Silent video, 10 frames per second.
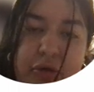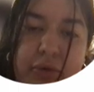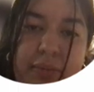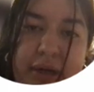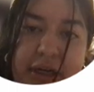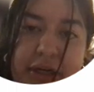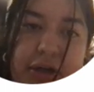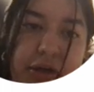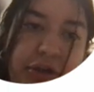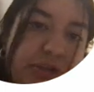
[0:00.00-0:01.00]
When binding
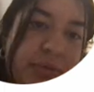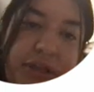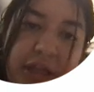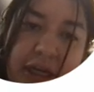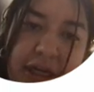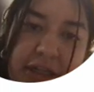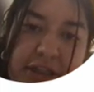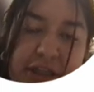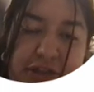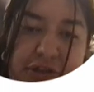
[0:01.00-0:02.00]
occurs with the ligand
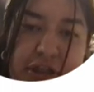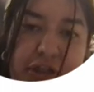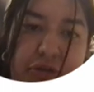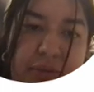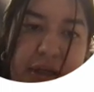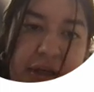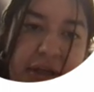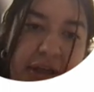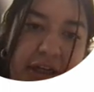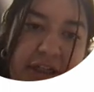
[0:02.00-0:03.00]
to the extracellular domain,
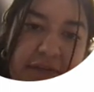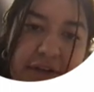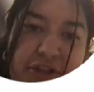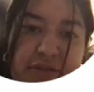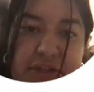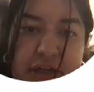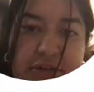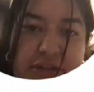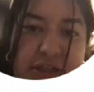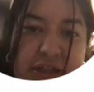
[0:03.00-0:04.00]
the activation of the
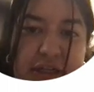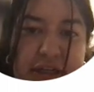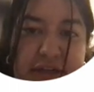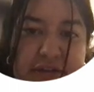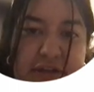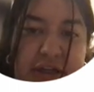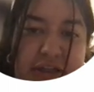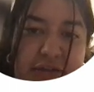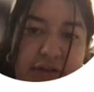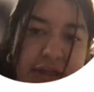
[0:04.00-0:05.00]
tyrosine kinase
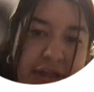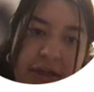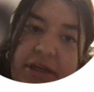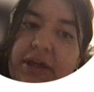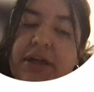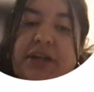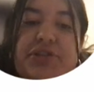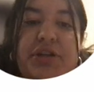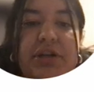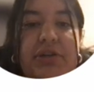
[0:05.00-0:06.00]
activity is
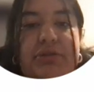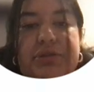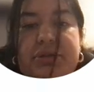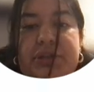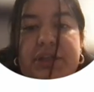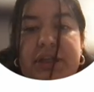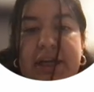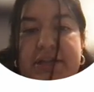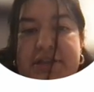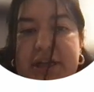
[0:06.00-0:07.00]
triggered, resulting in a
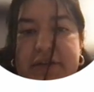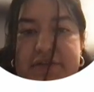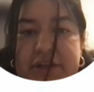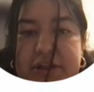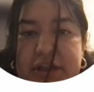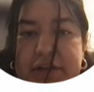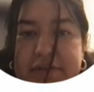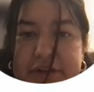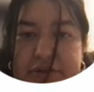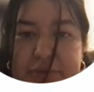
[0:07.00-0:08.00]
cascade of signaling
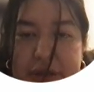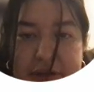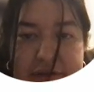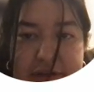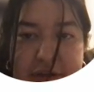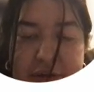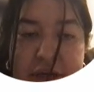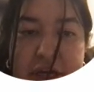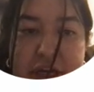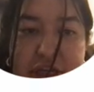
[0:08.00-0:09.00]
events within the cell.
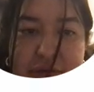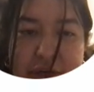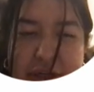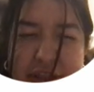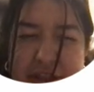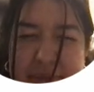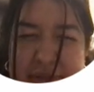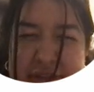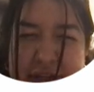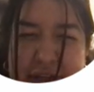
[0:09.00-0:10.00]
So it can easily be
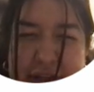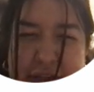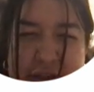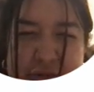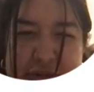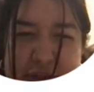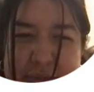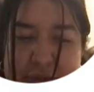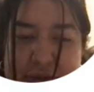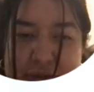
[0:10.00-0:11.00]
said that these
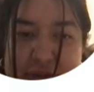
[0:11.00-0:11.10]
receptors are